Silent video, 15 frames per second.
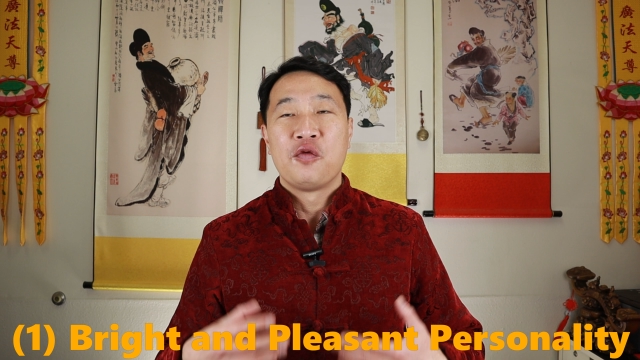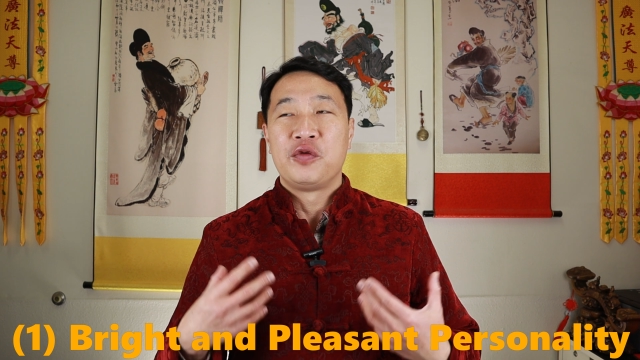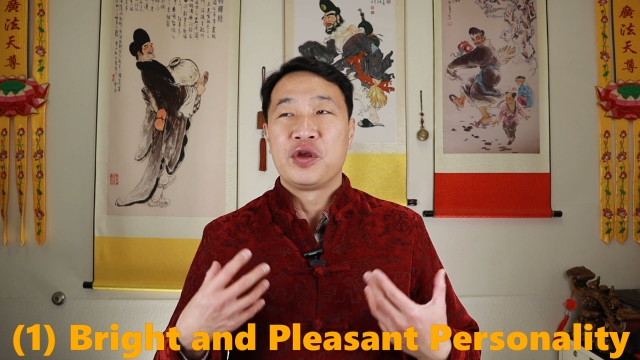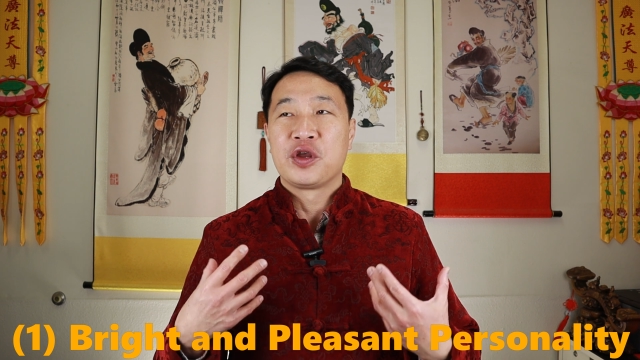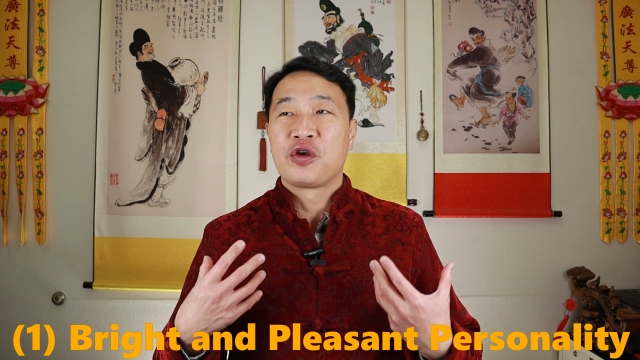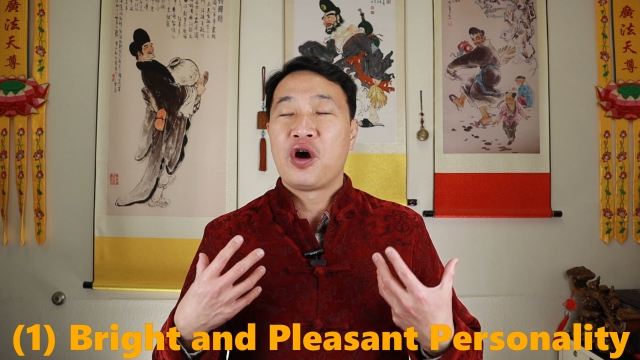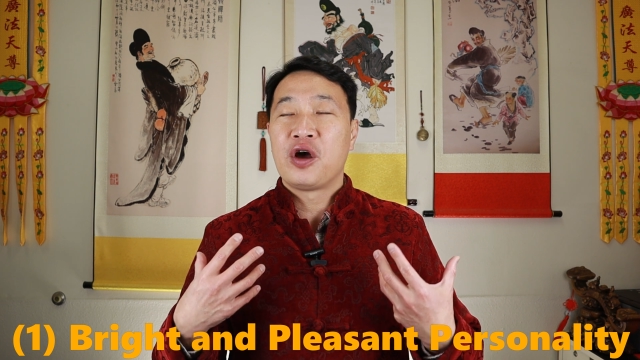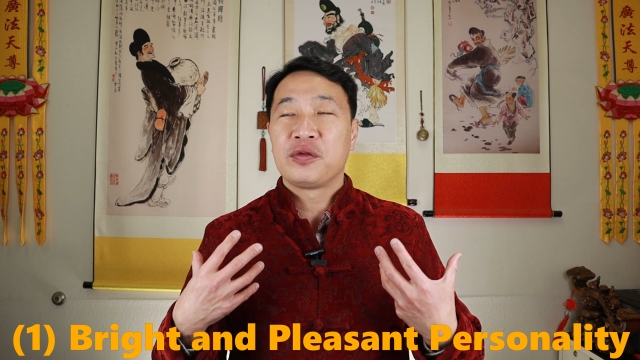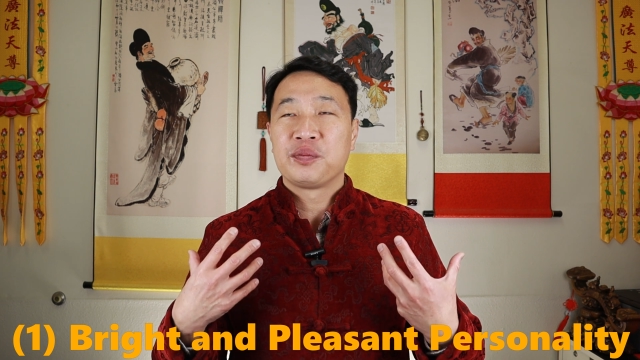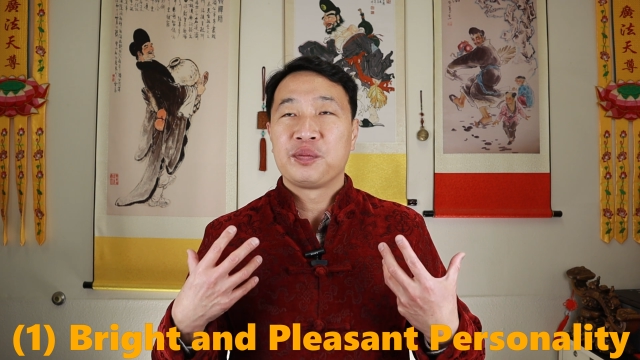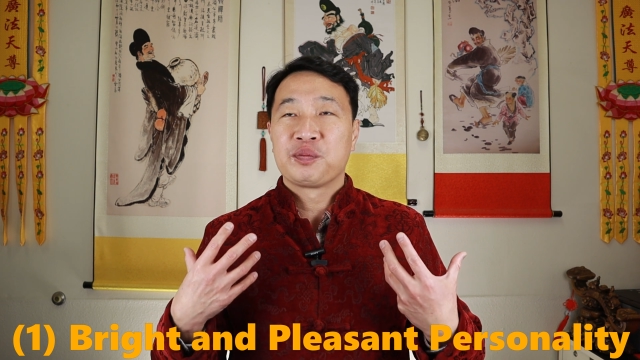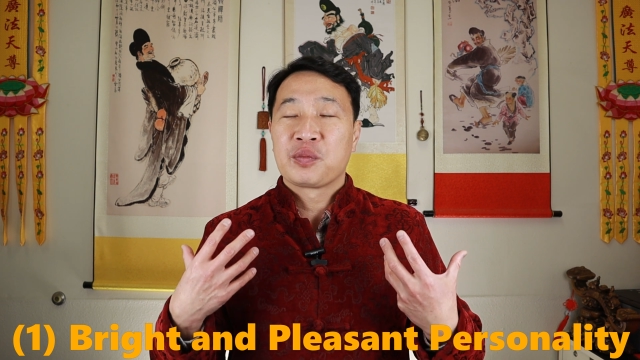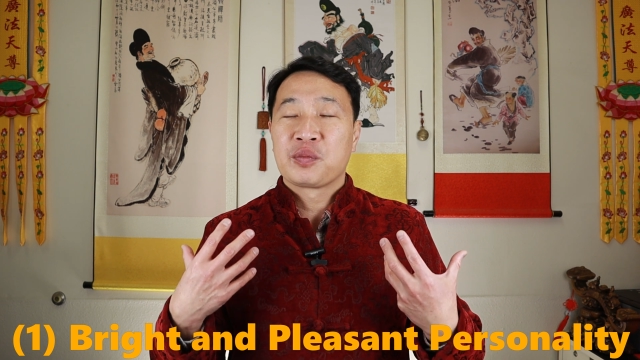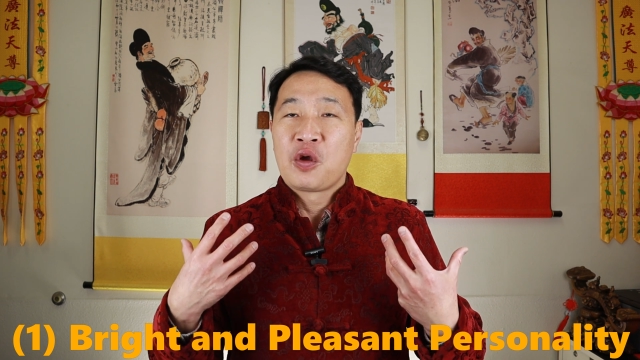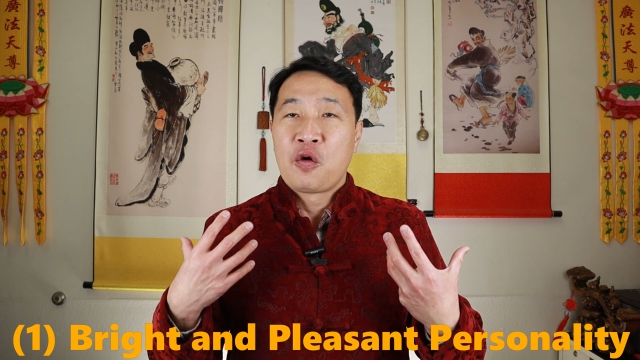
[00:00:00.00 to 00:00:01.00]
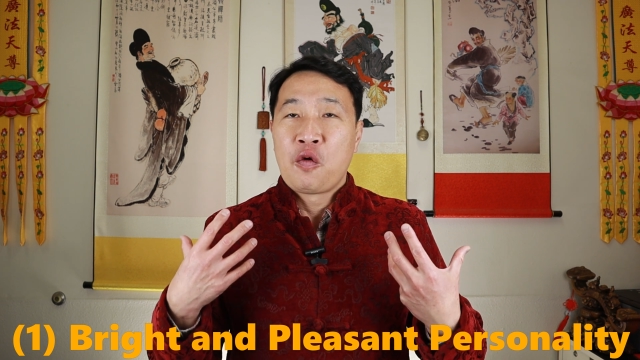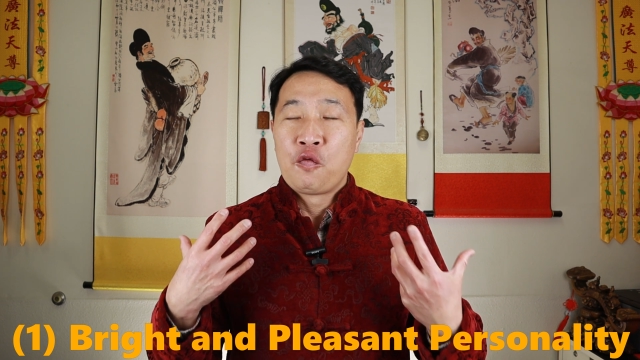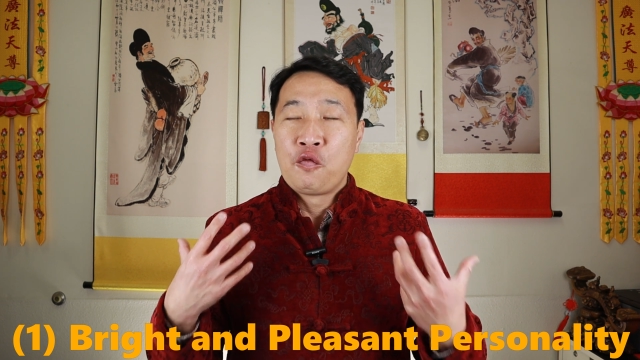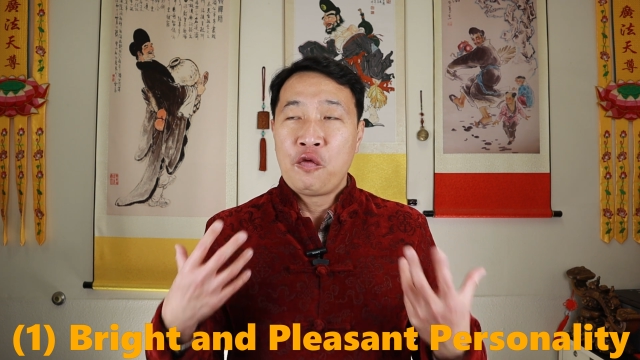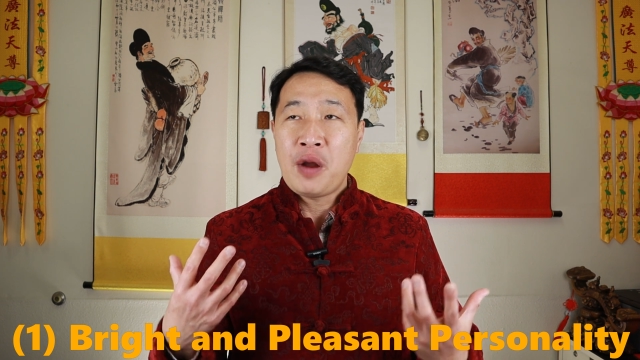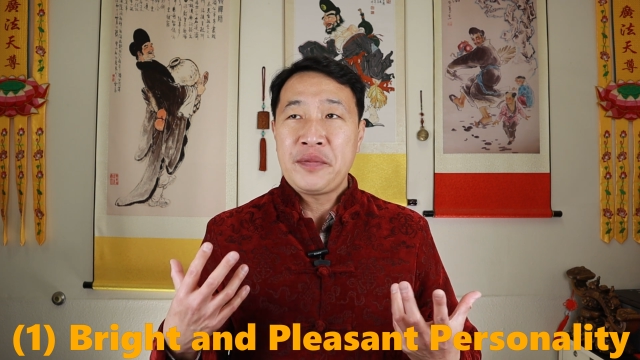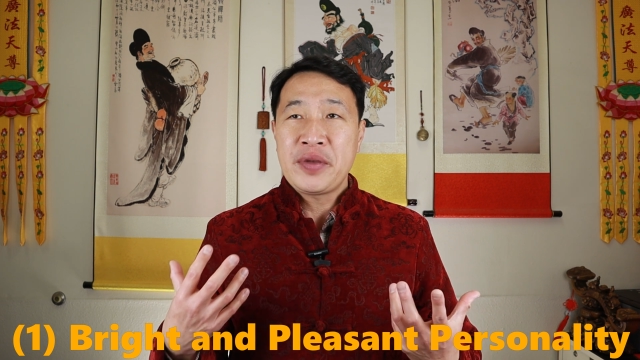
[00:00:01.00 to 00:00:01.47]
we call
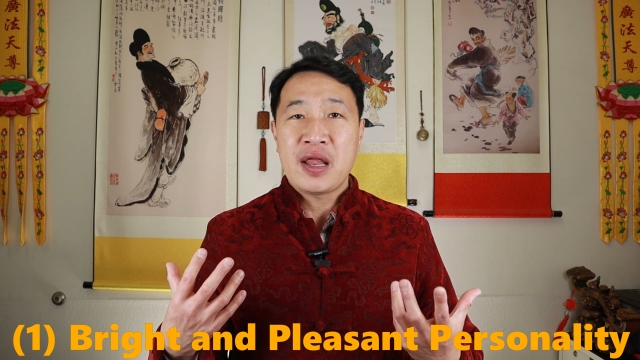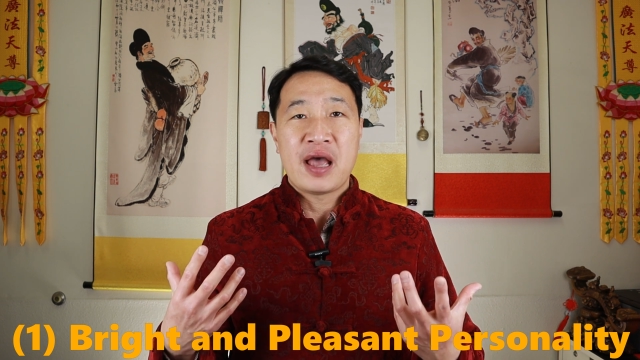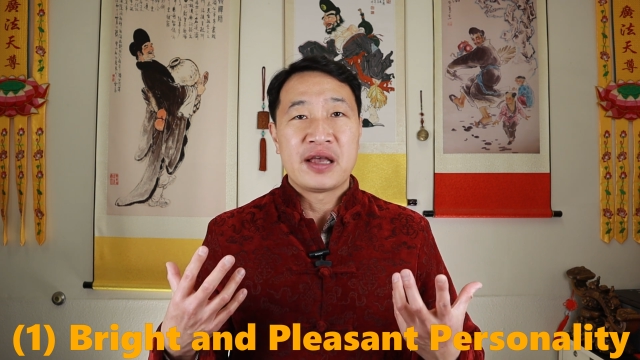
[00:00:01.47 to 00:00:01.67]
Rabbit